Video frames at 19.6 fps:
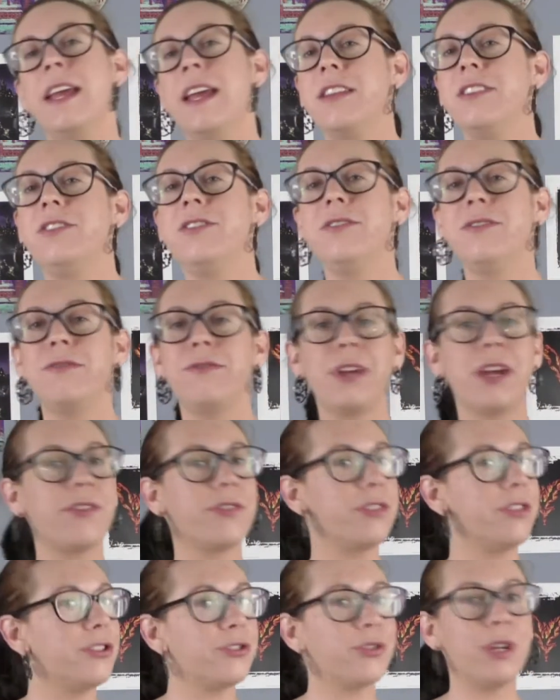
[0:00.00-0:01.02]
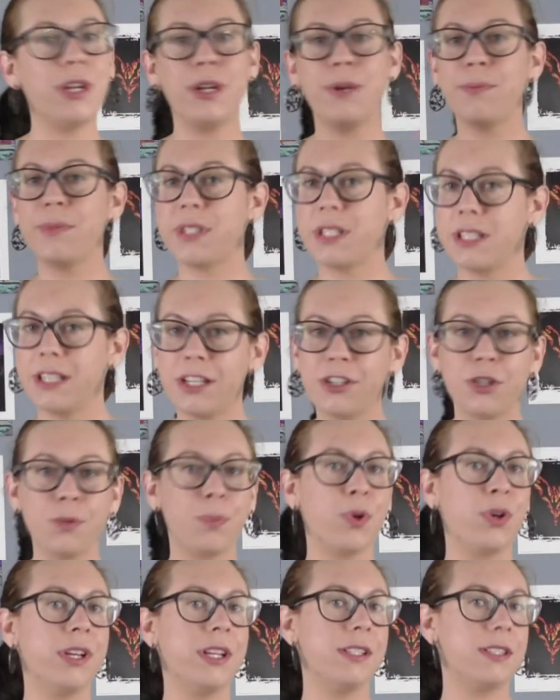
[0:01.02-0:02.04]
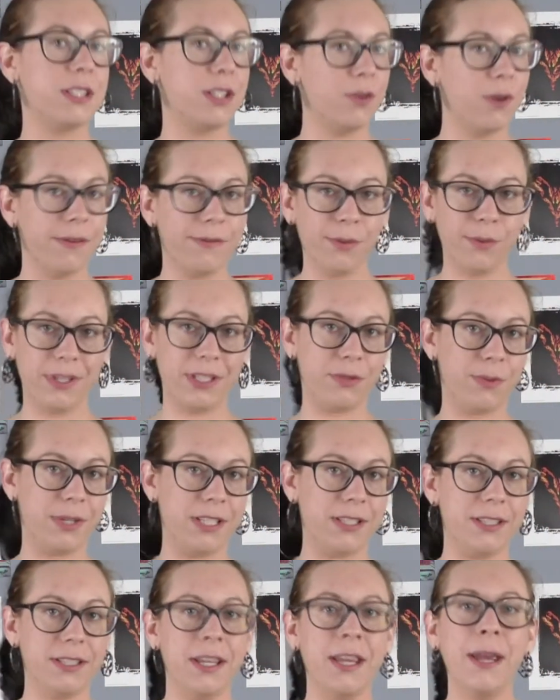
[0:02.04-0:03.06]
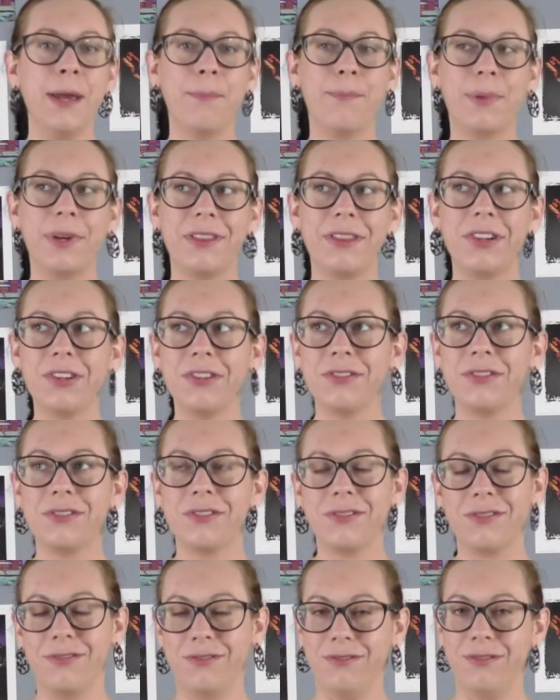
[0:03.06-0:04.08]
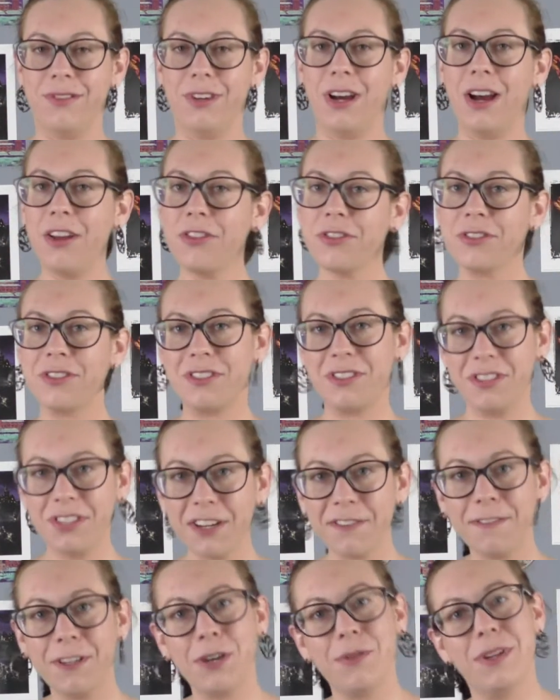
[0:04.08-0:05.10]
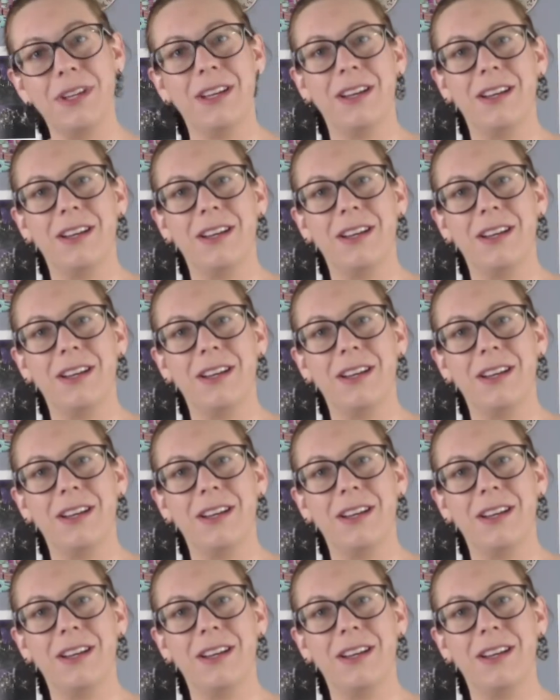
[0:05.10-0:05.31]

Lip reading: and you gather your dreams and you get your points, and whoever wins, wins. But there's other stuff going